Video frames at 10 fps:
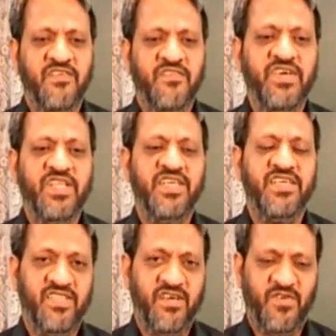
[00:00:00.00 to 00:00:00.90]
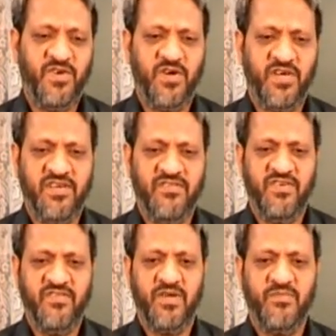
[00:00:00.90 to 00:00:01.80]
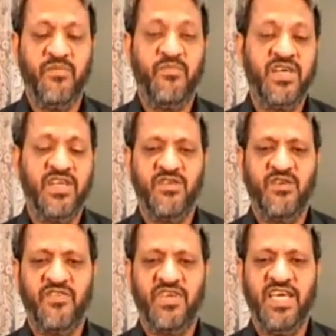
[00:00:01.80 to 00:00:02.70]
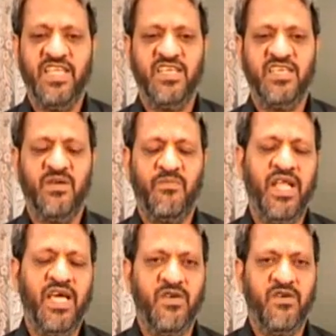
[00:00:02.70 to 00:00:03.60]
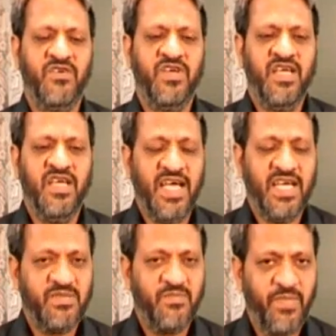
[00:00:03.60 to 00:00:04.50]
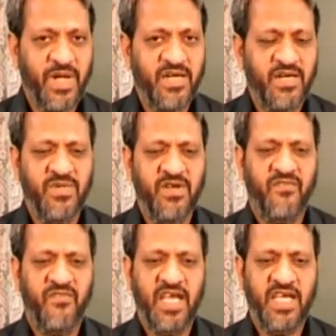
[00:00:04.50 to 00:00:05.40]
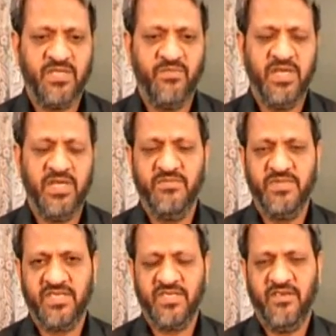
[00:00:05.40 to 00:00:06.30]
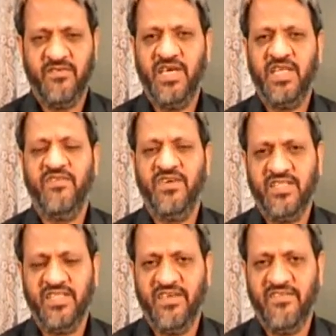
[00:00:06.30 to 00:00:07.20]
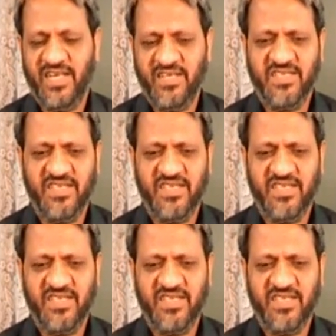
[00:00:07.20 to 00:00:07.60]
freed the photographer from the burden of carrying a supply of expendable flash bulbs wherever they went